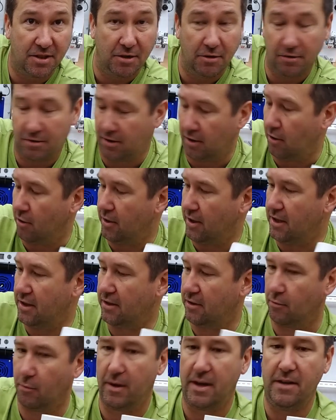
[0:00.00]

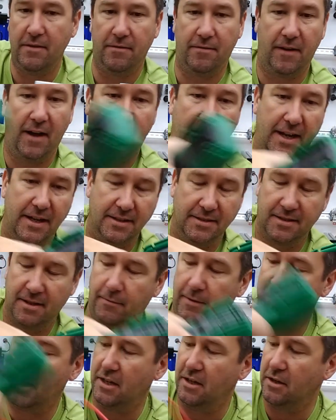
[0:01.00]
233 phase
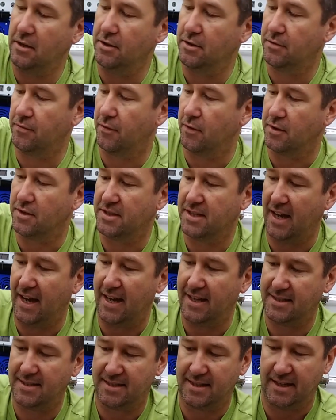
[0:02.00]
that we can use for
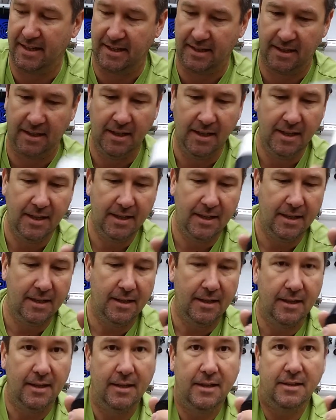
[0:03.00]
testing.
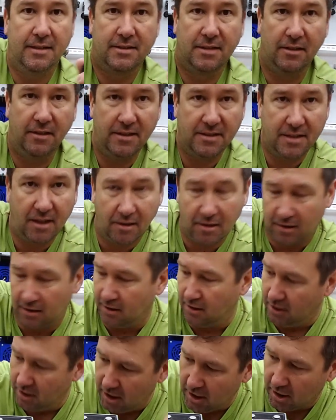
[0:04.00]
So let's talk a
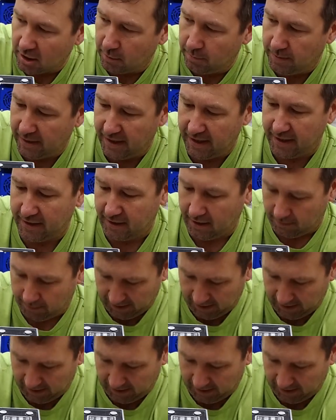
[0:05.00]
little bit